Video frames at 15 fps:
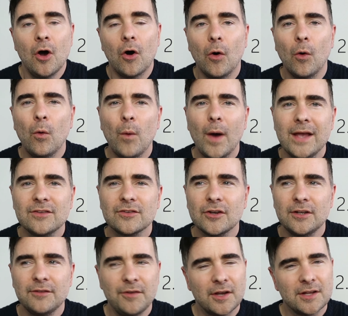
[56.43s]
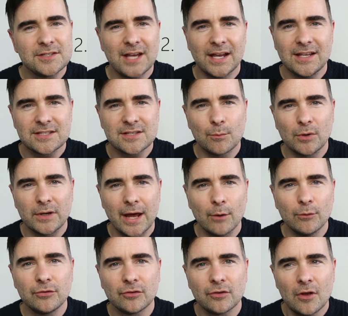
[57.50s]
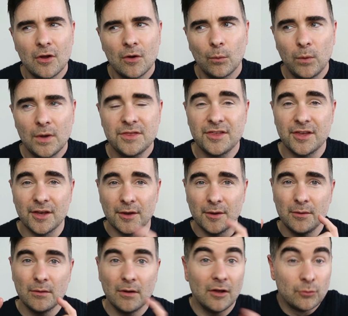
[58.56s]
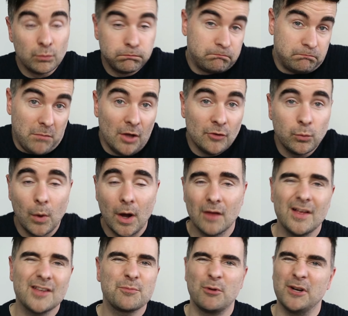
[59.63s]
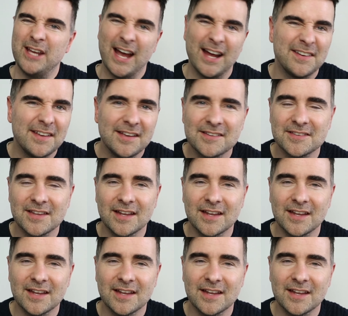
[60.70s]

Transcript: Always good if you can take someone else with you as well. That's pretty handy, isn't